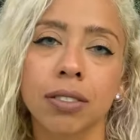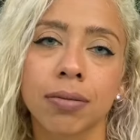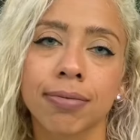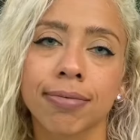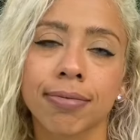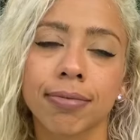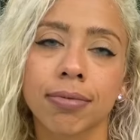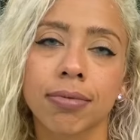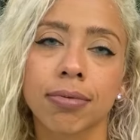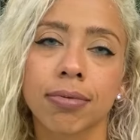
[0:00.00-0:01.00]

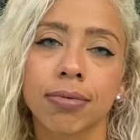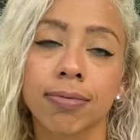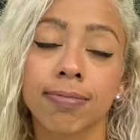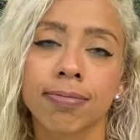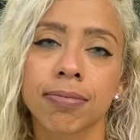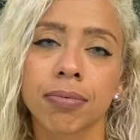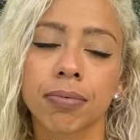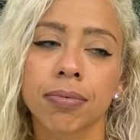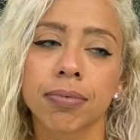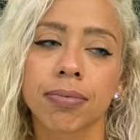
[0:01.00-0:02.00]

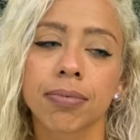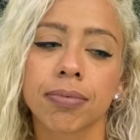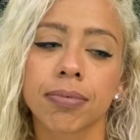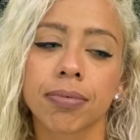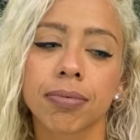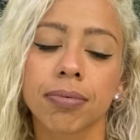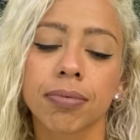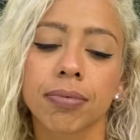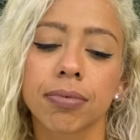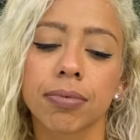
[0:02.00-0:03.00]

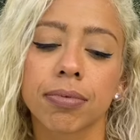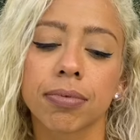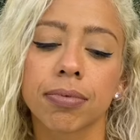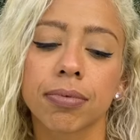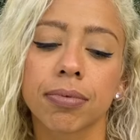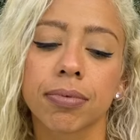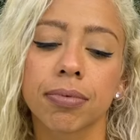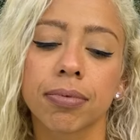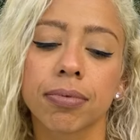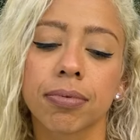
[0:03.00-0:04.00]

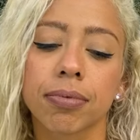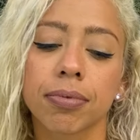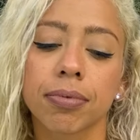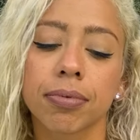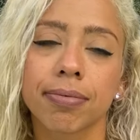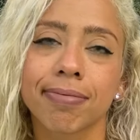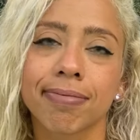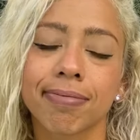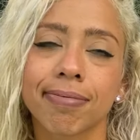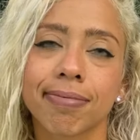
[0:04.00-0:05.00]

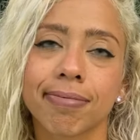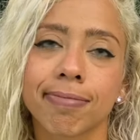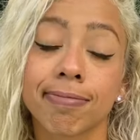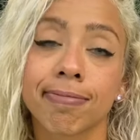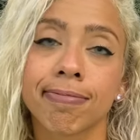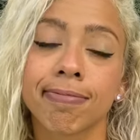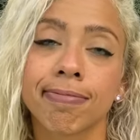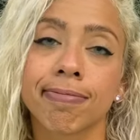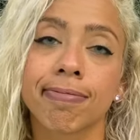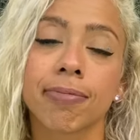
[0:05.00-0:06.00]

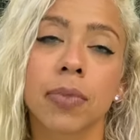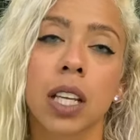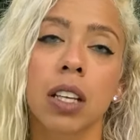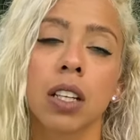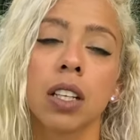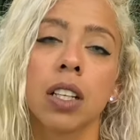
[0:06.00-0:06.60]
(silence)